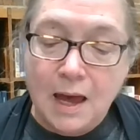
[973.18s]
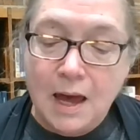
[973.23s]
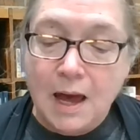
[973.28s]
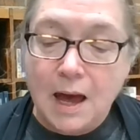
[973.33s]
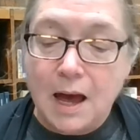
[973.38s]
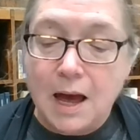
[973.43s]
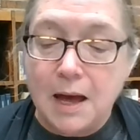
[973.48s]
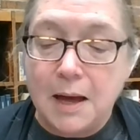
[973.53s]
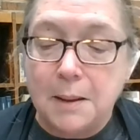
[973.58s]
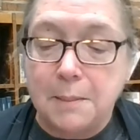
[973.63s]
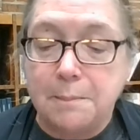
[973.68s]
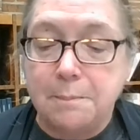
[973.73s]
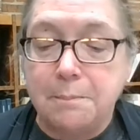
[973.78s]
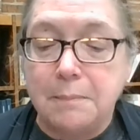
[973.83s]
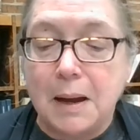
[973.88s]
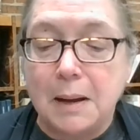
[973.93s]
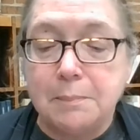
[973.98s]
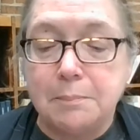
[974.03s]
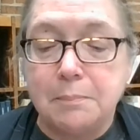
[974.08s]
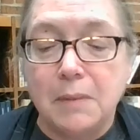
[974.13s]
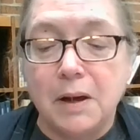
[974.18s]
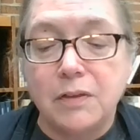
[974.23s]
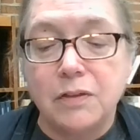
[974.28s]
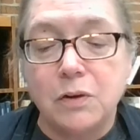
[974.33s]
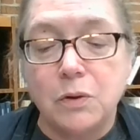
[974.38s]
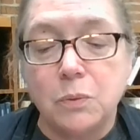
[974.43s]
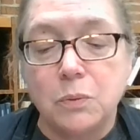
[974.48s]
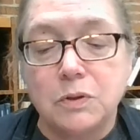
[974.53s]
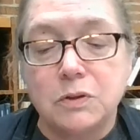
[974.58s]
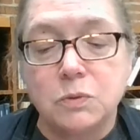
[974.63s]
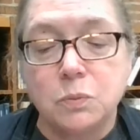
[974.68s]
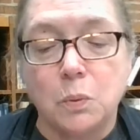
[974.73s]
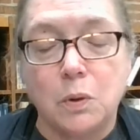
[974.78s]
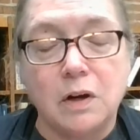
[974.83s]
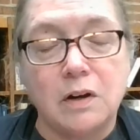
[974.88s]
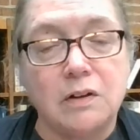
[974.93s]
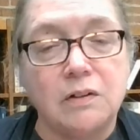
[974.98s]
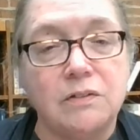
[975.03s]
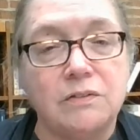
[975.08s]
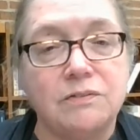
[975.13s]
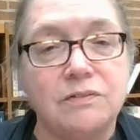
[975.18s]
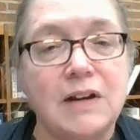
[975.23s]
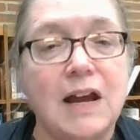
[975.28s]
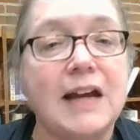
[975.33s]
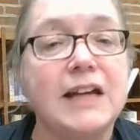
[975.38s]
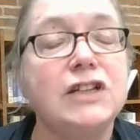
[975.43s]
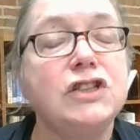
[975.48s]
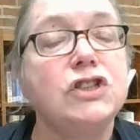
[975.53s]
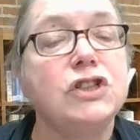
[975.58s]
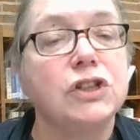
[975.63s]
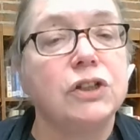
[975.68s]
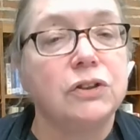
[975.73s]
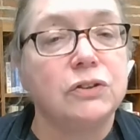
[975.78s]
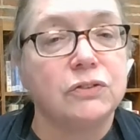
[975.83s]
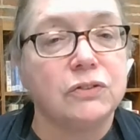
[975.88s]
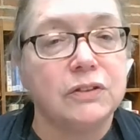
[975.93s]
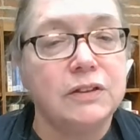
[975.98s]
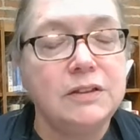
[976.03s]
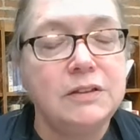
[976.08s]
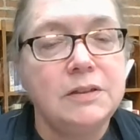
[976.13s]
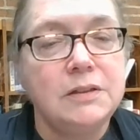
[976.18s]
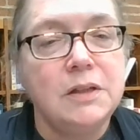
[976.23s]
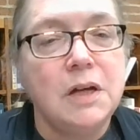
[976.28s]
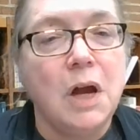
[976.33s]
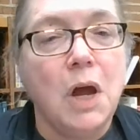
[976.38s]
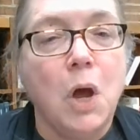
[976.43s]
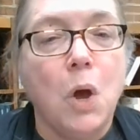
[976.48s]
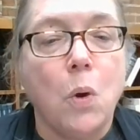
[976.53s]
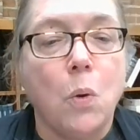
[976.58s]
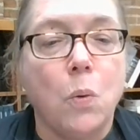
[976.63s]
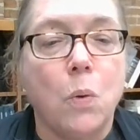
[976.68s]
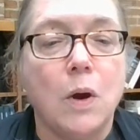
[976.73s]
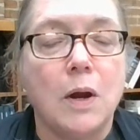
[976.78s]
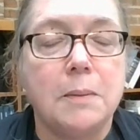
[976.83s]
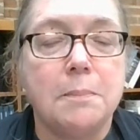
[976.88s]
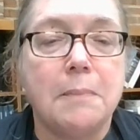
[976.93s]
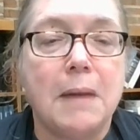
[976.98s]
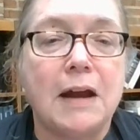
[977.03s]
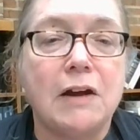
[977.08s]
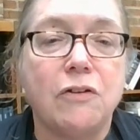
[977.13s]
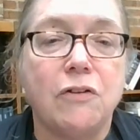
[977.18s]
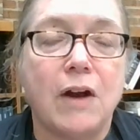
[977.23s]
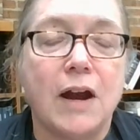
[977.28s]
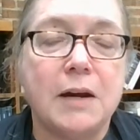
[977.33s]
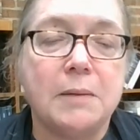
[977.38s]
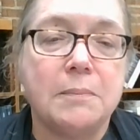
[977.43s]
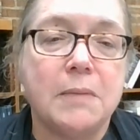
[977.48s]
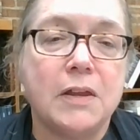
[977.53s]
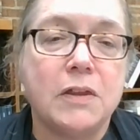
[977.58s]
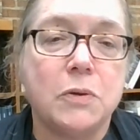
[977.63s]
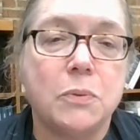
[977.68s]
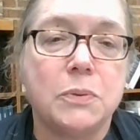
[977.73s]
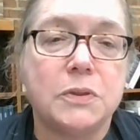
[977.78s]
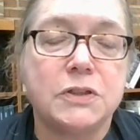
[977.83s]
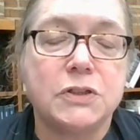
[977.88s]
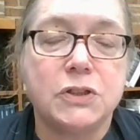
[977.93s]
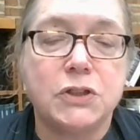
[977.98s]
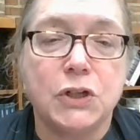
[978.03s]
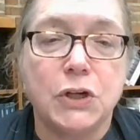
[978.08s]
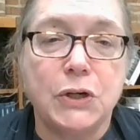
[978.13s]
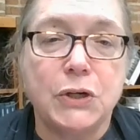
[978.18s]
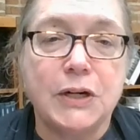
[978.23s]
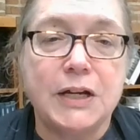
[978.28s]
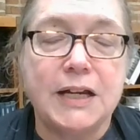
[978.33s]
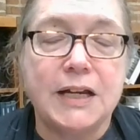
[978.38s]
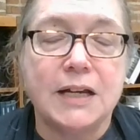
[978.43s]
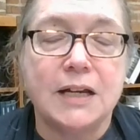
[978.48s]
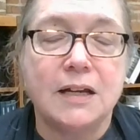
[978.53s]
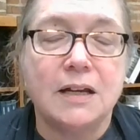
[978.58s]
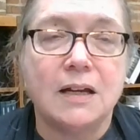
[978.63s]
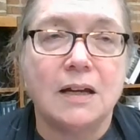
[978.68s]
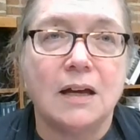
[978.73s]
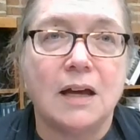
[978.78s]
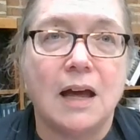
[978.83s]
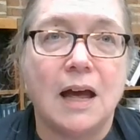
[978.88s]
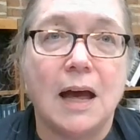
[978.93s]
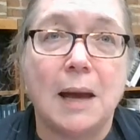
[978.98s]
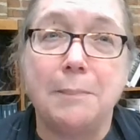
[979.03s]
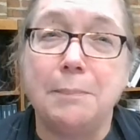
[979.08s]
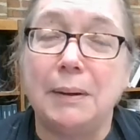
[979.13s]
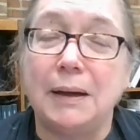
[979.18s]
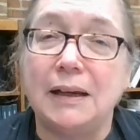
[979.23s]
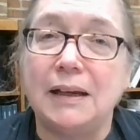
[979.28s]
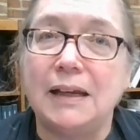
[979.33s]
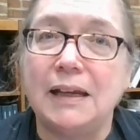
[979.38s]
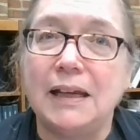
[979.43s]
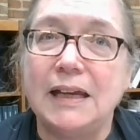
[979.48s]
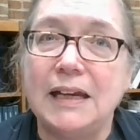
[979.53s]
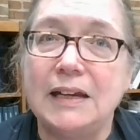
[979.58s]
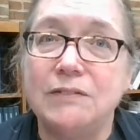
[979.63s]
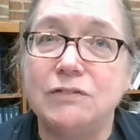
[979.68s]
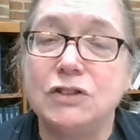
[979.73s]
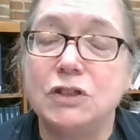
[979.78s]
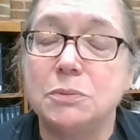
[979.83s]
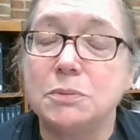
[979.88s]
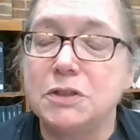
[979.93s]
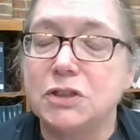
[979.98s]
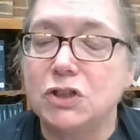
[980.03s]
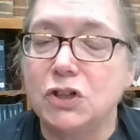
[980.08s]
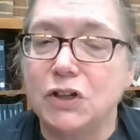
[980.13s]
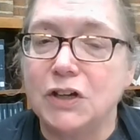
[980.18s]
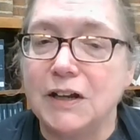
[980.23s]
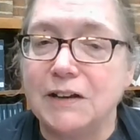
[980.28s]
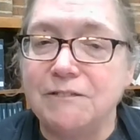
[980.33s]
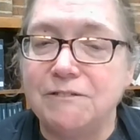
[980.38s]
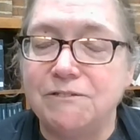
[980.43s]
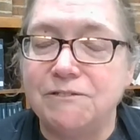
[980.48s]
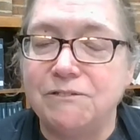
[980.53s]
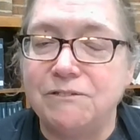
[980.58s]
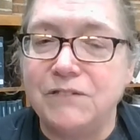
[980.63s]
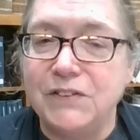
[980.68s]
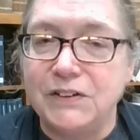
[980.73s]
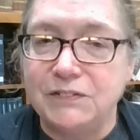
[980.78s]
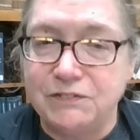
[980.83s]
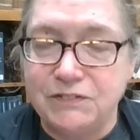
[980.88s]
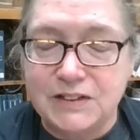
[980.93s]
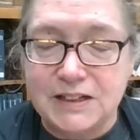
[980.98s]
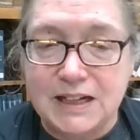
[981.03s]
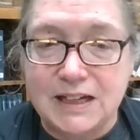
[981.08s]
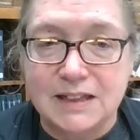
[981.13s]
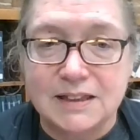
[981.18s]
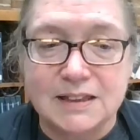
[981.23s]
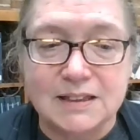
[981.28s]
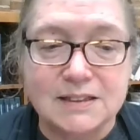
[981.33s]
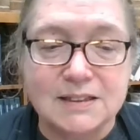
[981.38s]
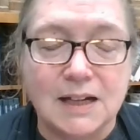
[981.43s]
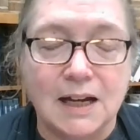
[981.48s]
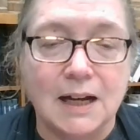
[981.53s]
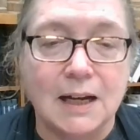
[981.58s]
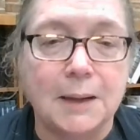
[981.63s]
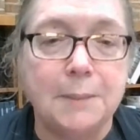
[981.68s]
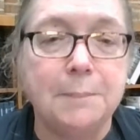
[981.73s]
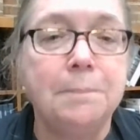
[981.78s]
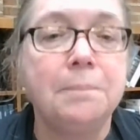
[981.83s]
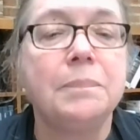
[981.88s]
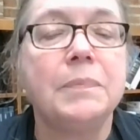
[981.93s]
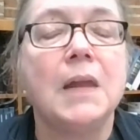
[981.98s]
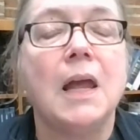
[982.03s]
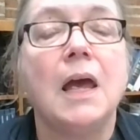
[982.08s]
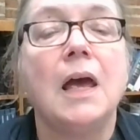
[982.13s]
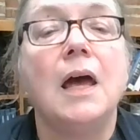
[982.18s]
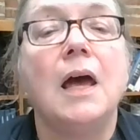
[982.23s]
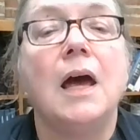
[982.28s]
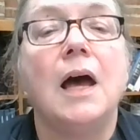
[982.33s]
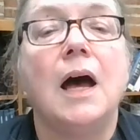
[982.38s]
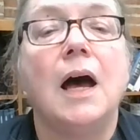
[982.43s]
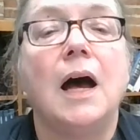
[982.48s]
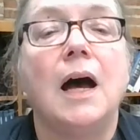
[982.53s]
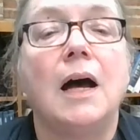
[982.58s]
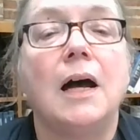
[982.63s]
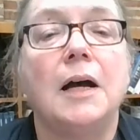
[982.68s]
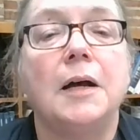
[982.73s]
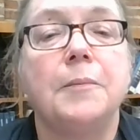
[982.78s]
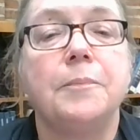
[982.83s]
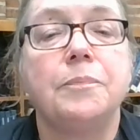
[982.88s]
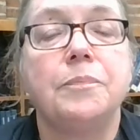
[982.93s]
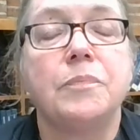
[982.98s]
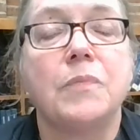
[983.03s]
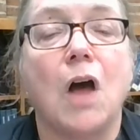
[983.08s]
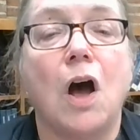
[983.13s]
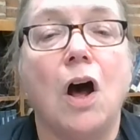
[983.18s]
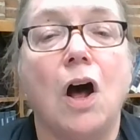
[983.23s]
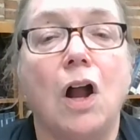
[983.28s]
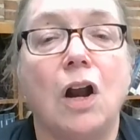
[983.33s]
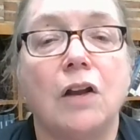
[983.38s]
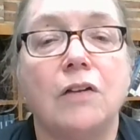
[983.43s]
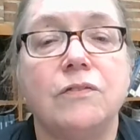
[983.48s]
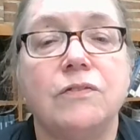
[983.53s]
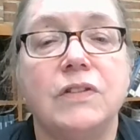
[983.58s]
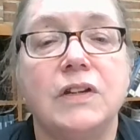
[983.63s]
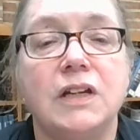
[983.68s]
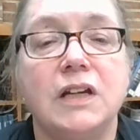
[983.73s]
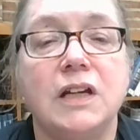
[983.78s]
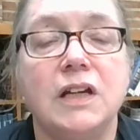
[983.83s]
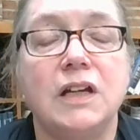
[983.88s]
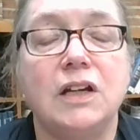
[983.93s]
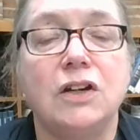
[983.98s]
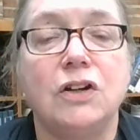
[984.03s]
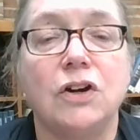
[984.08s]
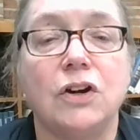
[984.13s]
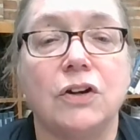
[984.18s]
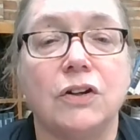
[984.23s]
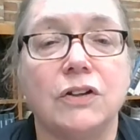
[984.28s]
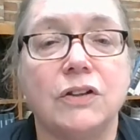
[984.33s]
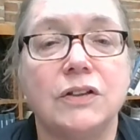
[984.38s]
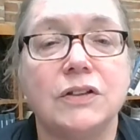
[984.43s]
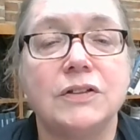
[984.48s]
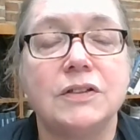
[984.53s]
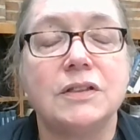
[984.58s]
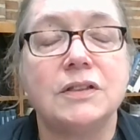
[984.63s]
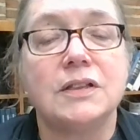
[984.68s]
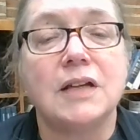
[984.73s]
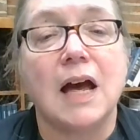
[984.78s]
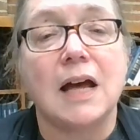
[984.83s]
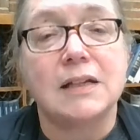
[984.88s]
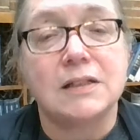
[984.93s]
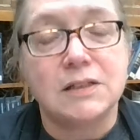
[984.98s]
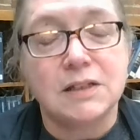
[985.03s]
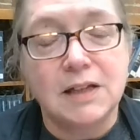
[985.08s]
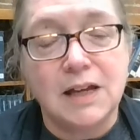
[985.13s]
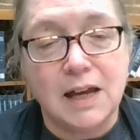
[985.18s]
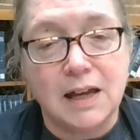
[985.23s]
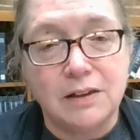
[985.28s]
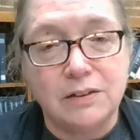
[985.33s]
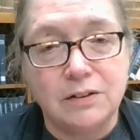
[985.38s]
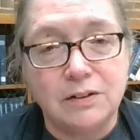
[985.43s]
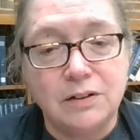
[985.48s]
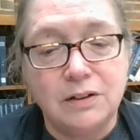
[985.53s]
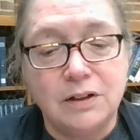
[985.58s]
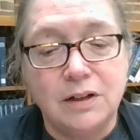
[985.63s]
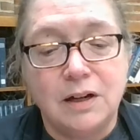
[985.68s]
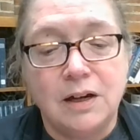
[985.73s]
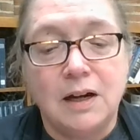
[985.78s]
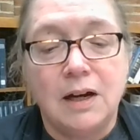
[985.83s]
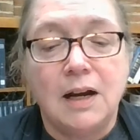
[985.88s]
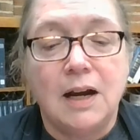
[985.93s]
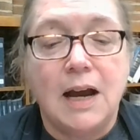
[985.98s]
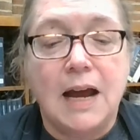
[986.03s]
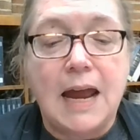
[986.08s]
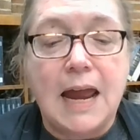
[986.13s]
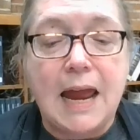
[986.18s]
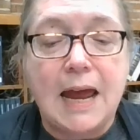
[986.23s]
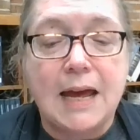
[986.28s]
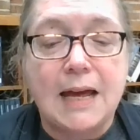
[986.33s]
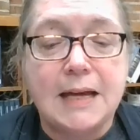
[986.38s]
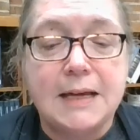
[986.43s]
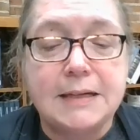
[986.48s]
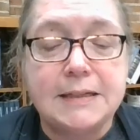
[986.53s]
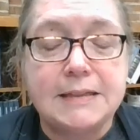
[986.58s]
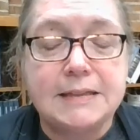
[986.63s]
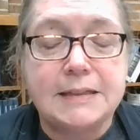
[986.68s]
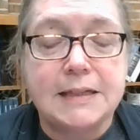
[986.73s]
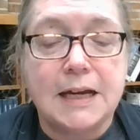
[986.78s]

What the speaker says: My mother was one of 9 children. When my grandmother was turning, I believe she was turning 50 at the time, all of the girls got together and